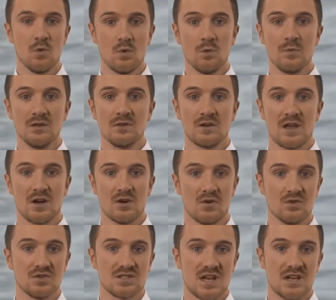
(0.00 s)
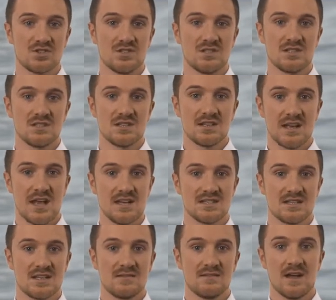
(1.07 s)
we'll be looking at hole sections,
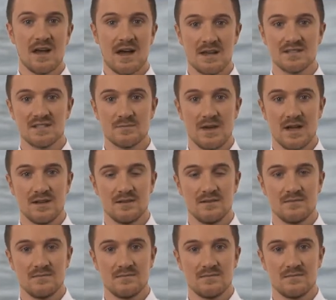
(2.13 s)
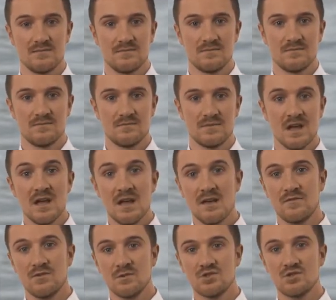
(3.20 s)
casing, and cement.
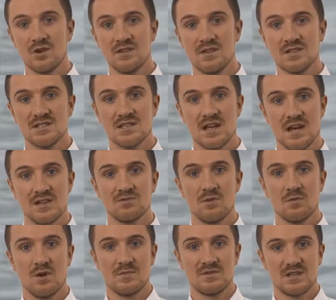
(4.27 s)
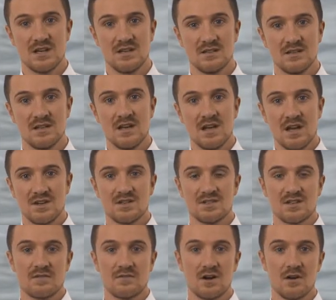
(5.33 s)
If you enjoyed this, head to our website and
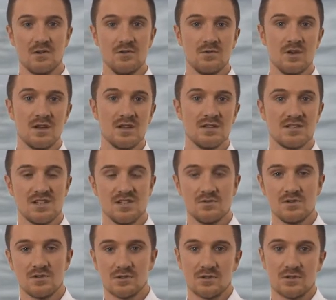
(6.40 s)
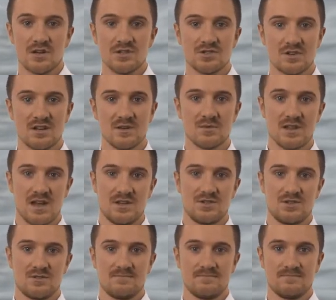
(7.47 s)
discover how you can continue your learning journey with Edge.